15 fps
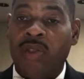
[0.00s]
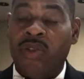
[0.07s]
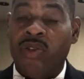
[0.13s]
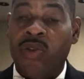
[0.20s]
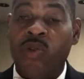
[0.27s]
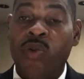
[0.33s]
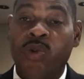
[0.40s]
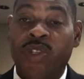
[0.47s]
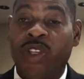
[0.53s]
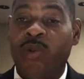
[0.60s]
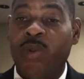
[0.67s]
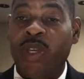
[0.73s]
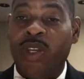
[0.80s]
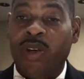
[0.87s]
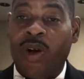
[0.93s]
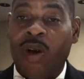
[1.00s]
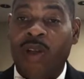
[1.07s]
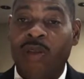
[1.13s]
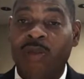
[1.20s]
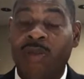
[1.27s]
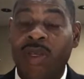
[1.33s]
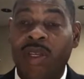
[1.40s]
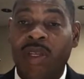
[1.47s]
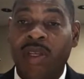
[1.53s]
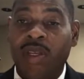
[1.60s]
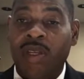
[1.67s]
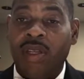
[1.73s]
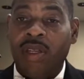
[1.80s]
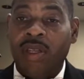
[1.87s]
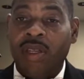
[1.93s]
jewels, as we call them,
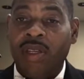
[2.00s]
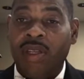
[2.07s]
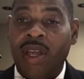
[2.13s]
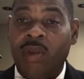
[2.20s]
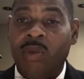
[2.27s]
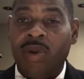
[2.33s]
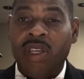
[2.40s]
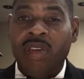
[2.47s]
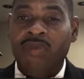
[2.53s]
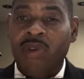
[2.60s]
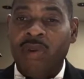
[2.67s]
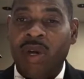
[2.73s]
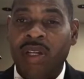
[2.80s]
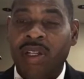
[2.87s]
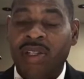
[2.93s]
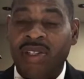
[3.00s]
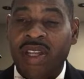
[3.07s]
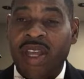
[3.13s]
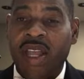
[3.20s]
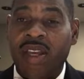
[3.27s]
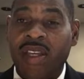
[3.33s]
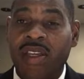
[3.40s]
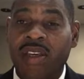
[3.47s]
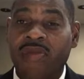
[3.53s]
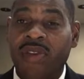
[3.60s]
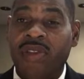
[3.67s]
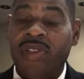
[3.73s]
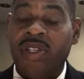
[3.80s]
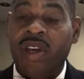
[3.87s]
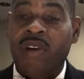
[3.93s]
that will give you understanding of
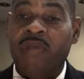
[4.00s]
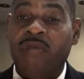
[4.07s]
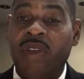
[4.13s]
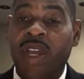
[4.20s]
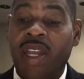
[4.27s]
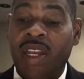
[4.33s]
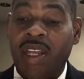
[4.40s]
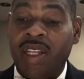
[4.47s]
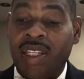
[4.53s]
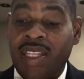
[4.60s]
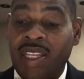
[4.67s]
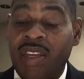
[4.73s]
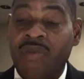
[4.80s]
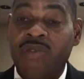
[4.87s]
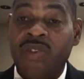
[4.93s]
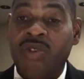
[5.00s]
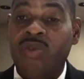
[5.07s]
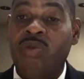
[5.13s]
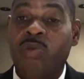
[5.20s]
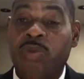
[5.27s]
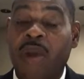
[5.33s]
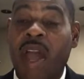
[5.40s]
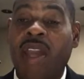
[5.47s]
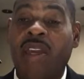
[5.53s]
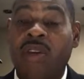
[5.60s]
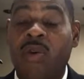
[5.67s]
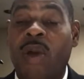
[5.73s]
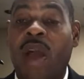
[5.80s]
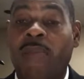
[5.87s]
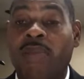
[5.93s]
yourself, and it gives you
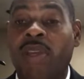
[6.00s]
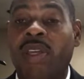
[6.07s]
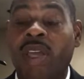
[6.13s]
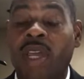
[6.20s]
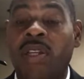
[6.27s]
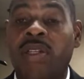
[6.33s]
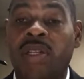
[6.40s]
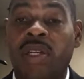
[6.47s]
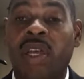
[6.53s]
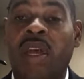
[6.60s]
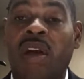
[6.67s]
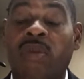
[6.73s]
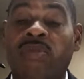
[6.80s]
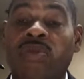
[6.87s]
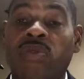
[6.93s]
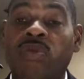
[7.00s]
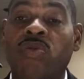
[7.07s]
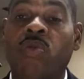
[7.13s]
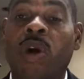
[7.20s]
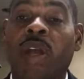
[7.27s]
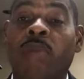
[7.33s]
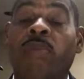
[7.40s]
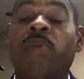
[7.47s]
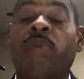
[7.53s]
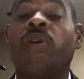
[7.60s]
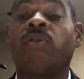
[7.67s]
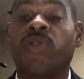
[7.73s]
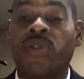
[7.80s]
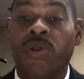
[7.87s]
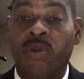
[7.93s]
practical application to help you
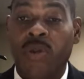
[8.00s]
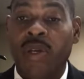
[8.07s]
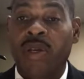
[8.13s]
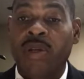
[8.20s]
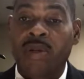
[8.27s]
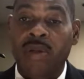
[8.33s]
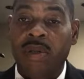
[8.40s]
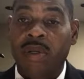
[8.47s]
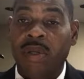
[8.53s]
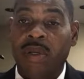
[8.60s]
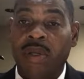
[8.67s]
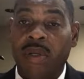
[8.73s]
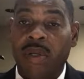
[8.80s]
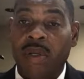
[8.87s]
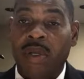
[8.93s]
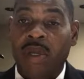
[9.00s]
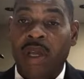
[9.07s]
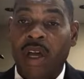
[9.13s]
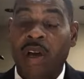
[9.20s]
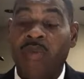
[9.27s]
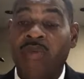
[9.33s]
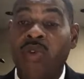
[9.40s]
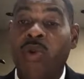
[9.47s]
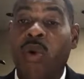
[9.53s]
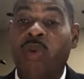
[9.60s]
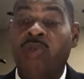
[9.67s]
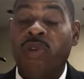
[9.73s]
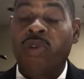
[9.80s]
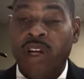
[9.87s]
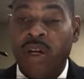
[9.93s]
build your will, help you
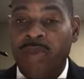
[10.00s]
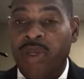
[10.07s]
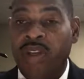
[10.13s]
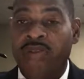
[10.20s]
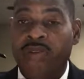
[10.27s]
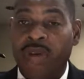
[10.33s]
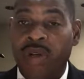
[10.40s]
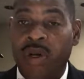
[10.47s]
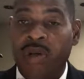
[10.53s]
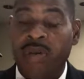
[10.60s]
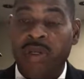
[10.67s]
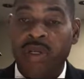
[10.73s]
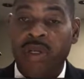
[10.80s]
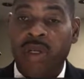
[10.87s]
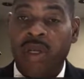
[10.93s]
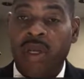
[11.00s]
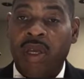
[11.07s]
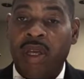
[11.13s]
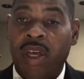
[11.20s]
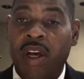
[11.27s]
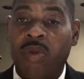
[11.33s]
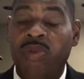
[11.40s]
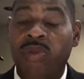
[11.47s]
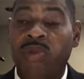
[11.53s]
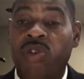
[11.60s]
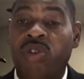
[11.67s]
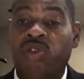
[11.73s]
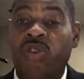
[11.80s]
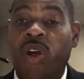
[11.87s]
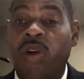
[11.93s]
overcome difficulty, help you
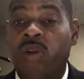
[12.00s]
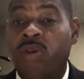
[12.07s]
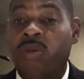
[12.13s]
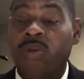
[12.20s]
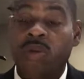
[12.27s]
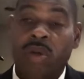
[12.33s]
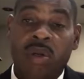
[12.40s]
struggle